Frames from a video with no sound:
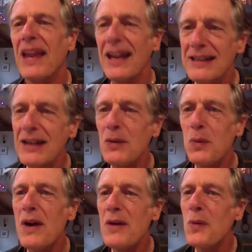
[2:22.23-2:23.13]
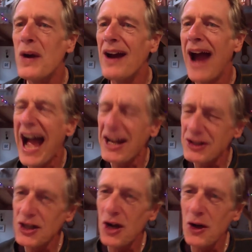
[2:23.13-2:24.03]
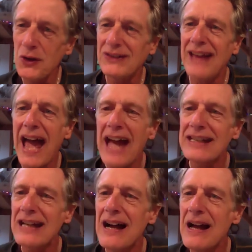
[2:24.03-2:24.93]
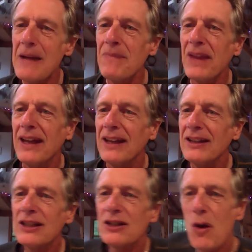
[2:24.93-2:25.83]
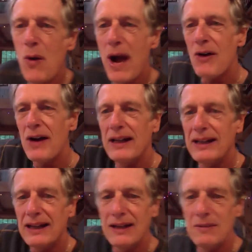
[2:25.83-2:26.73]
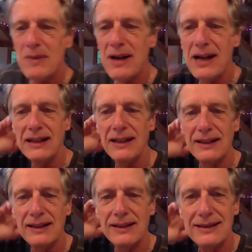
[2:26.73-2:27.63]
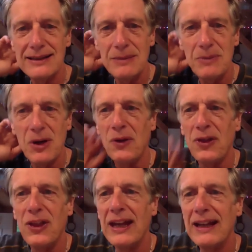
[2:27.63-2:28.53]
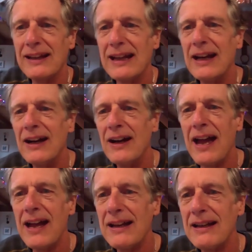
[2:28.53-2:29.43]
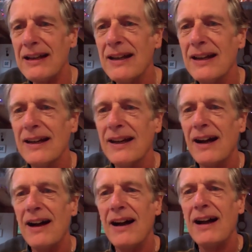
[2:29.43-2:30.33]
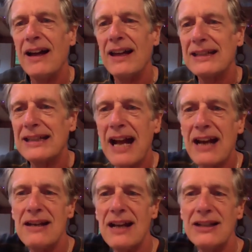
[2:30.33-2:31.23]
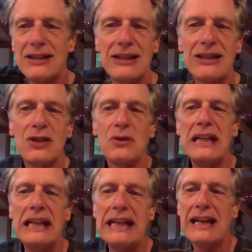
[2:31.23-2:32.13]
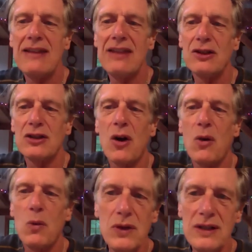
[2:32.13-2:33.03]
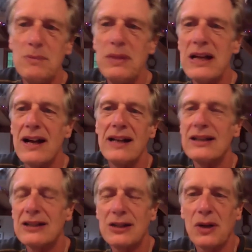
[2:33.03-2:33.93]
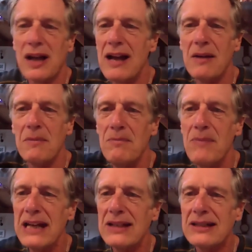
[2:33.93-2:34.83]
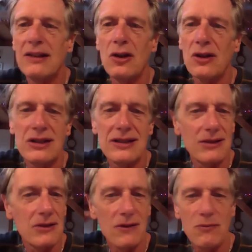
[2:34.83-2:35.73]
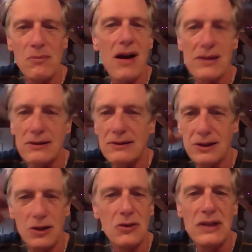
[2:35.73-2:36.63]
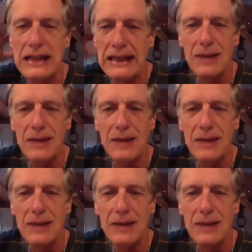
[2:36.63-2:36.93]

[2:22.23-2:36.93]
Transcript: did one where I chose that time to go out in my gazebo thing there. And it's got a nice screen and there's all woods behind it. So it kind of makes it look just sort of mottled green